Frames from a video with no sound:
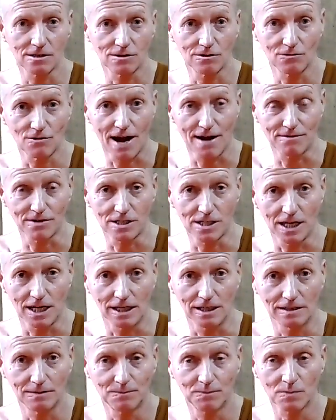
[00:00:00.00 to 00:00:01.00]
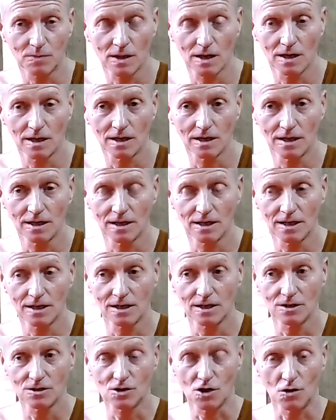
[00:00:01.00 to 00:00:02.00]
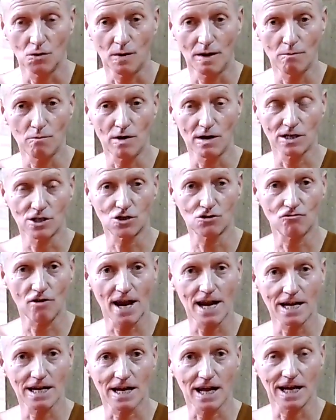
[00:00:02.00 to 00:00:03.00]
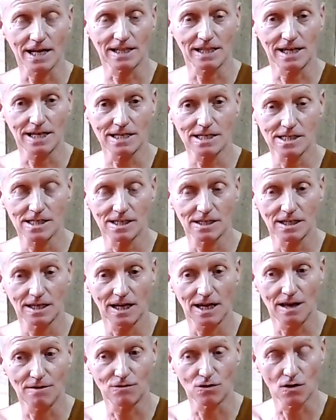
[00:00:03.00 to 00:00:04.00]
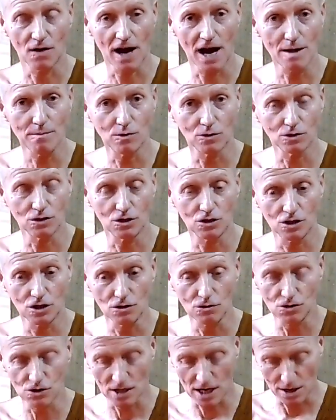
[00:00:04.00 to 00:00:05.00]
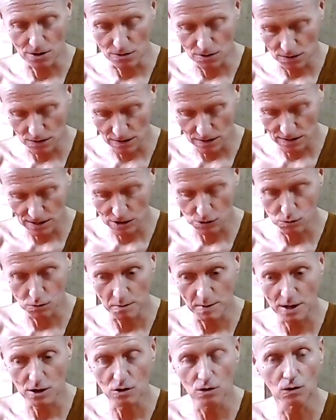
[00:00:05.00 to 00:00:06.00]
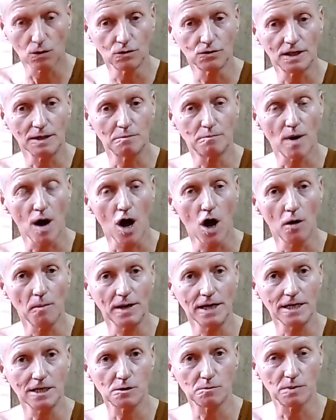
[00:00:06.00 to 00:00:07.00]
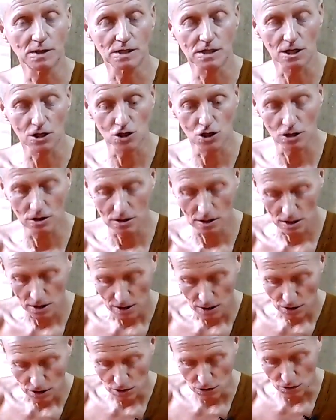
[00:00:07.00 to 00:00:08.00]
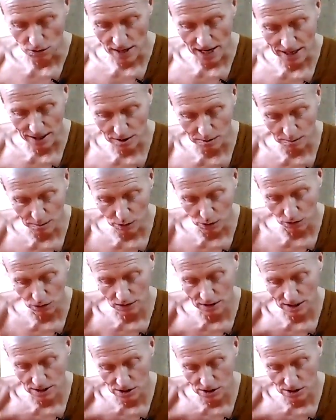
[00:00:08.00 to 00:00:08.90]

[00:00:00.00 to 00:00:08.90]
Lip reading: So when we're straight like this, if you're able to do so, this would be called the Burmese position. You then can put this right